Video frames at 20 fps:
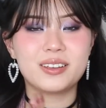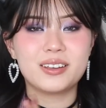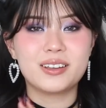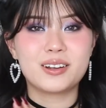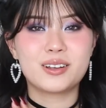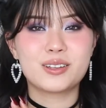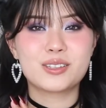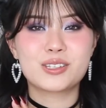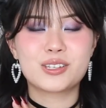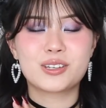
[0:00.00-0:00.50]
then
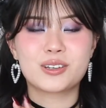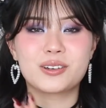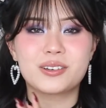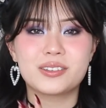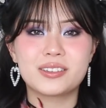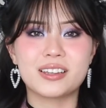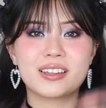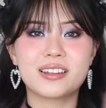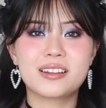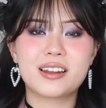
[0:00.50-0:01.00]

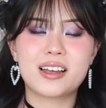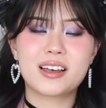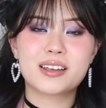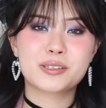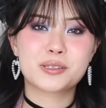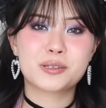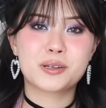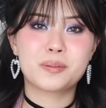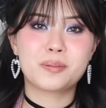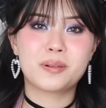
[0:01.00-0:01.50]
onto the
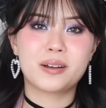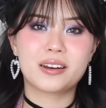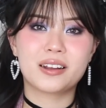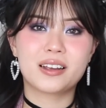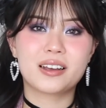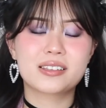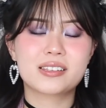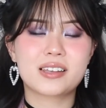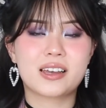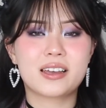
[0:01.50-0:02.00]
last two
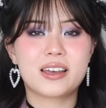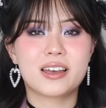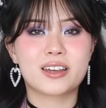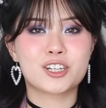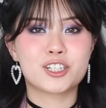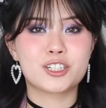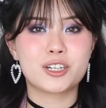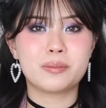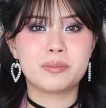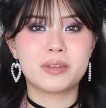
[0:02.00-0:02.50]
products. I
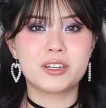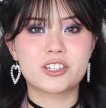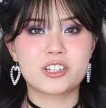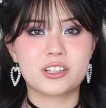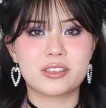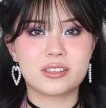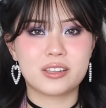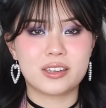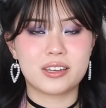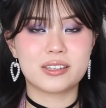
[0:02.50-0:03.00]
actually
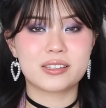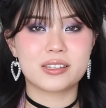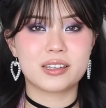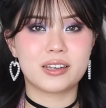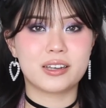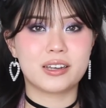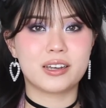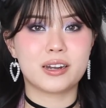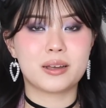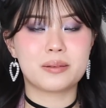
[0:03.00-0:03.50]
mentioned these
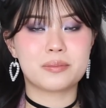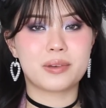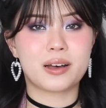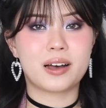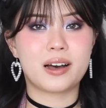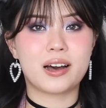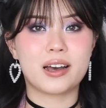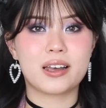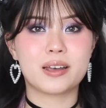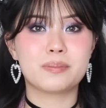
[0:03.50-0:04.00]
in
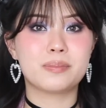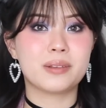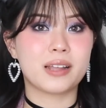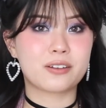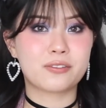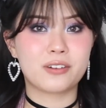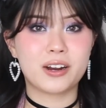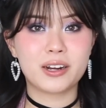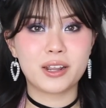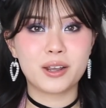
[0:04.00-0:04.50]
my
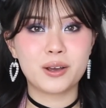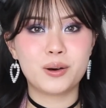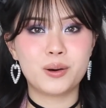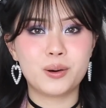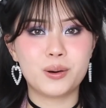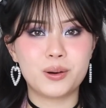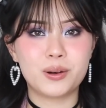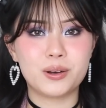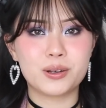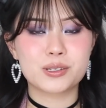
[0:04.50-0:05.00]
Black Friday
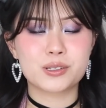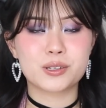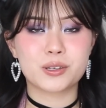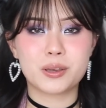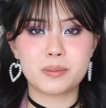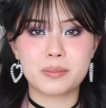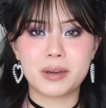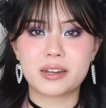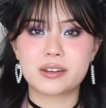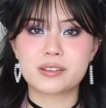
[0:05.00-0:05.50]
haul, so
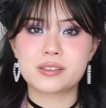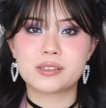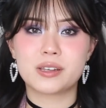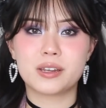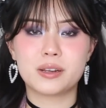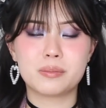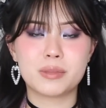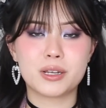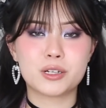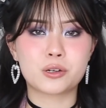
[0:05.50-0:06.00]
you might have
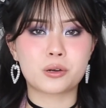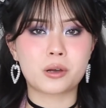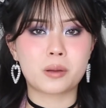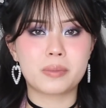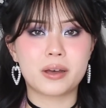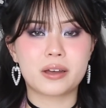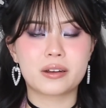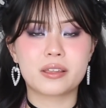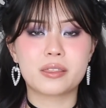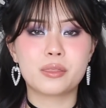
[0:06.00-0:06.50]
seen me talk
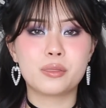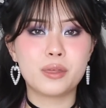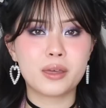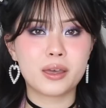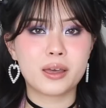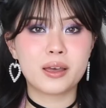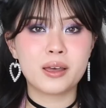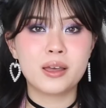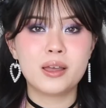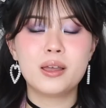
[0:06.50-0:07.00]
about it
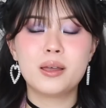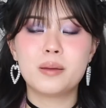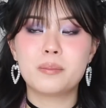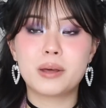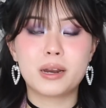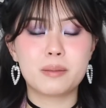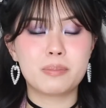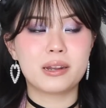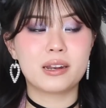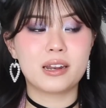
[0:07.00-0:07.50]
there,
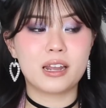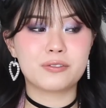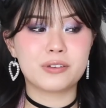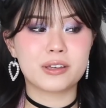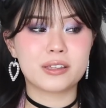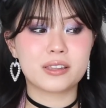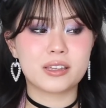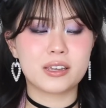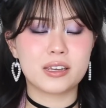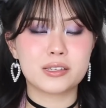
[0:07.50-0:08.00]
but I've been
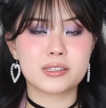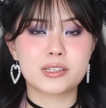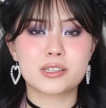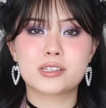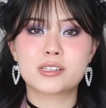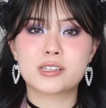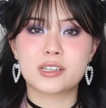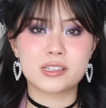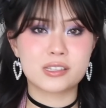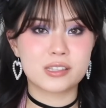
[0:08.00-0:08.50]
loving these
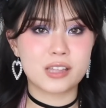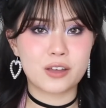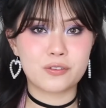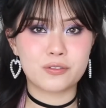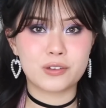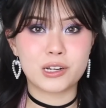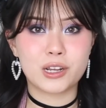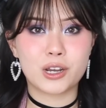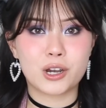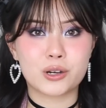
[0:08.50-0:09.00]
since that
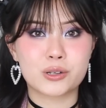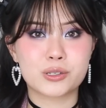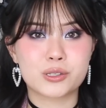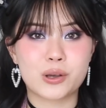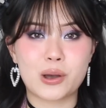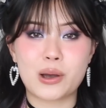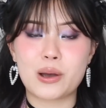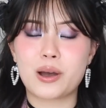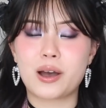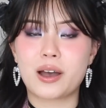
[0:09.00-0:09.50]
video,
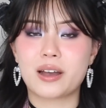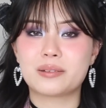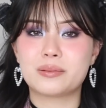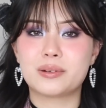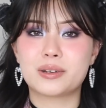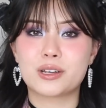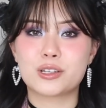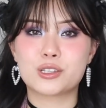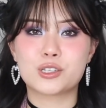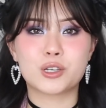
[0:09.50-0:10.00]
so I
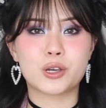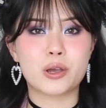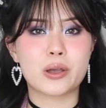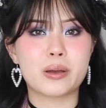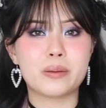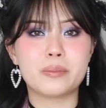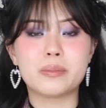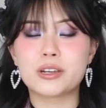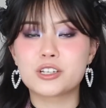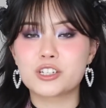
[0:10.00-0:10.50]
wanted
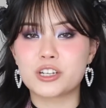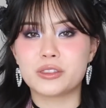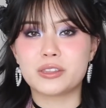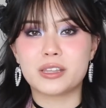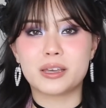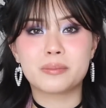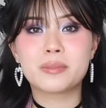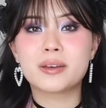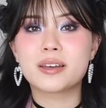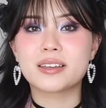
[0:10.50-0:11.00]
to mention
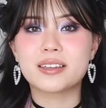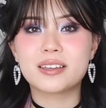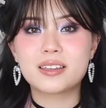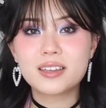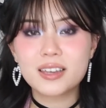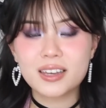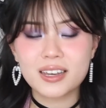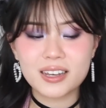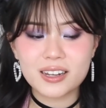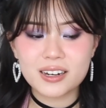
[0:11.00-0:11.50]
them
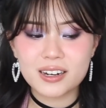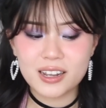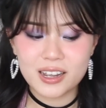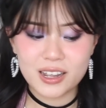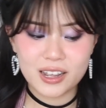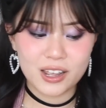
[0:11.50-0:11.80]
again.